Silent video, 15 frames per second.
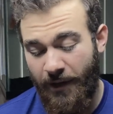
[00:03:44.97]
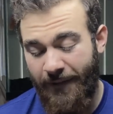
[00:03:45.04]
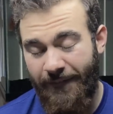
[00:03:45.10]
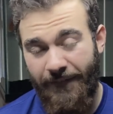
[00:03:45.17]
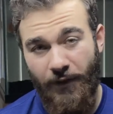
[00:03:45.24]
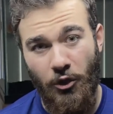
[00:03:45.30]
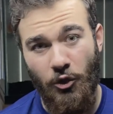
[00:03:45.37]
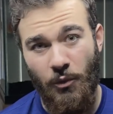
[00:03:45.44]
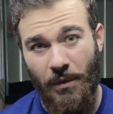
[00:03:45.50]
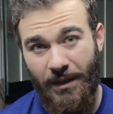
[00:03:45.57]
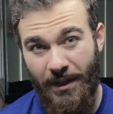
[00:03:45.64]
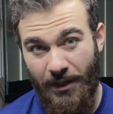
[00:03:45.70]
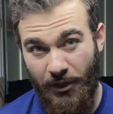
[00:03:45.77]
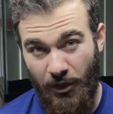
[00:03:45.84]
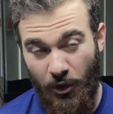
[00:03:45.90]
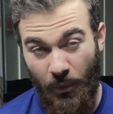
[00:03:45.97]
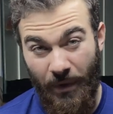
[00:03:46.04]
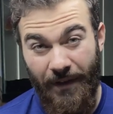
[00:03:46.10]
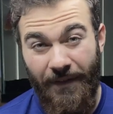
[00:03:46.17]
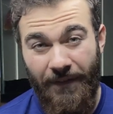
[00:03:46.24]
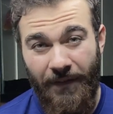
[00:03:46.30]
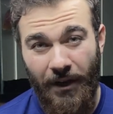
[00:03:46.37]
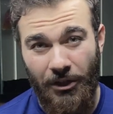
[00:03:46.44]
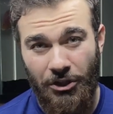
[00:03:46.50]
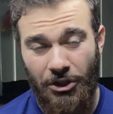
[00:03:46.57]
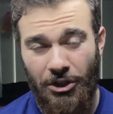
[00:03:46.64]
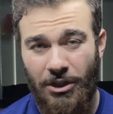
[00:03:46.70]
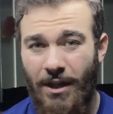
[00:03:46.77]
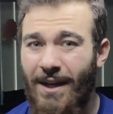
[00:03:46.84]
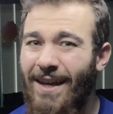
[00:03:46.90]
filled with these 3
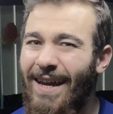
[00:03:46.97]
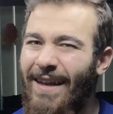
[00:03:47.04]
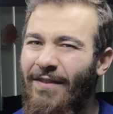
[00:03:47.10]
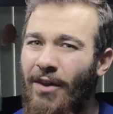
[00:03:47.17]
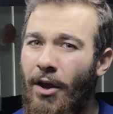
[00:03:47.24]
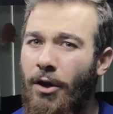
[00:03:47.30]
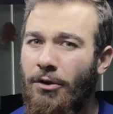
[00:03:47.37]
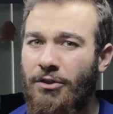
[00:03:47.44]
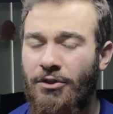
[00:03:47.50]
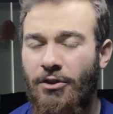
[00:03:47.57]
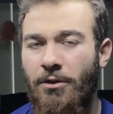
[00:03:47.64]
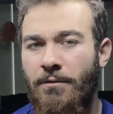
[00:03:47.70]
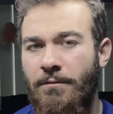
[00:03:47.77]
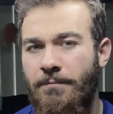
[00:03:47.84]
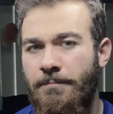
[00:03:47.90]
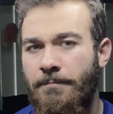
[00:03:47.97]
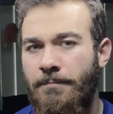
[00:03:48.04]
fish in the air stone